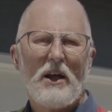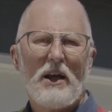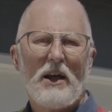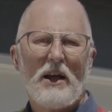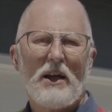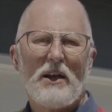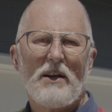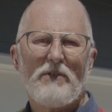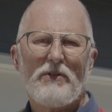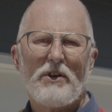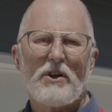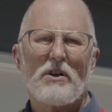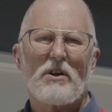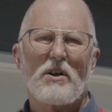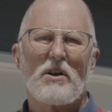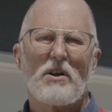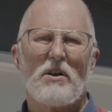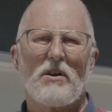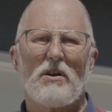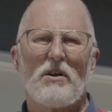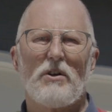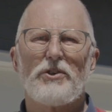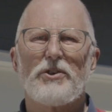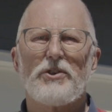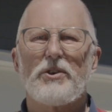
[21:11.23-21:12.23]
and if you look
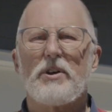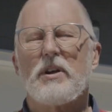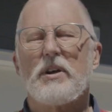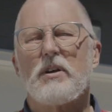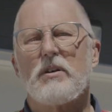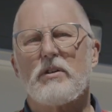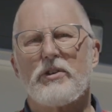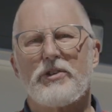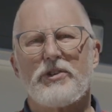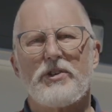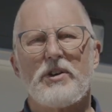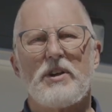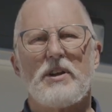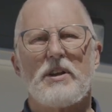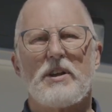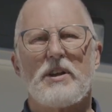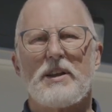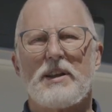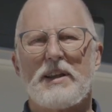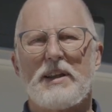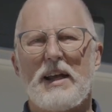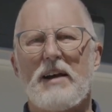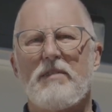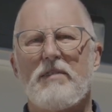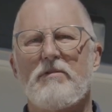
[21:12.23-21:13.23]
closely you'll see
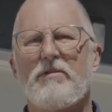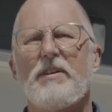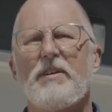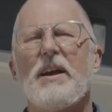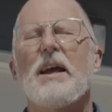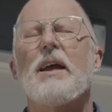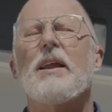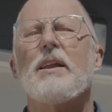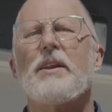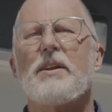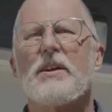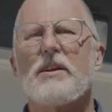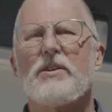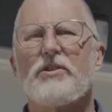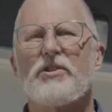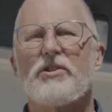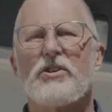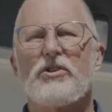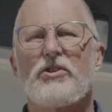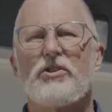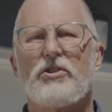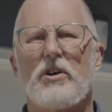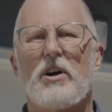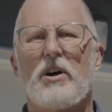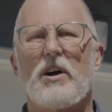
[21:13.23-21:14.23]
that that vent is
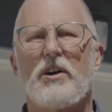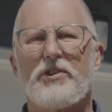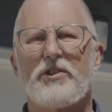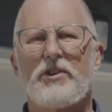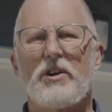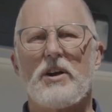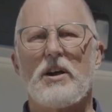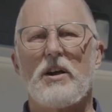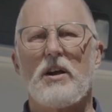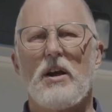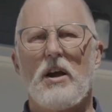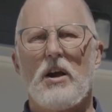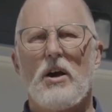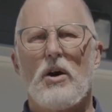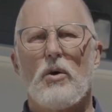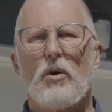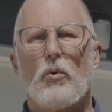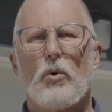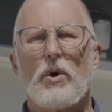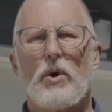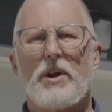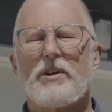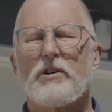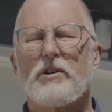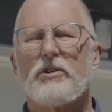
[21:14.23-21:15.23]
exhausting
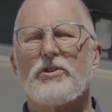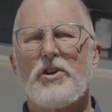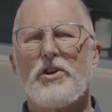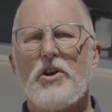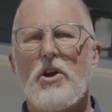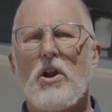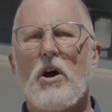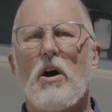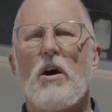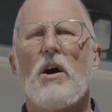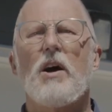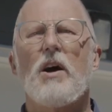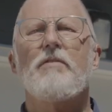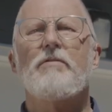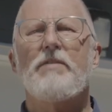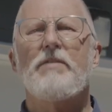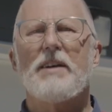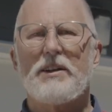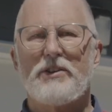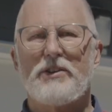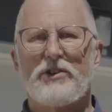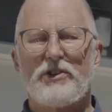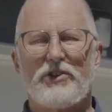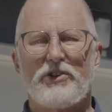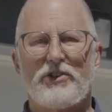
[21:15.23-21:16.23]
where there's
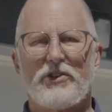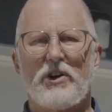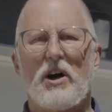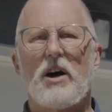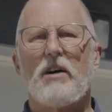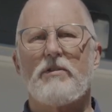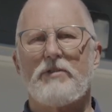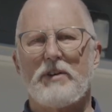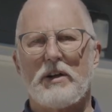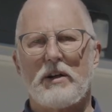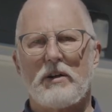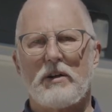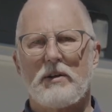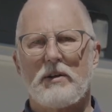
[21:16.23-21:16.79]
non-vented soffit.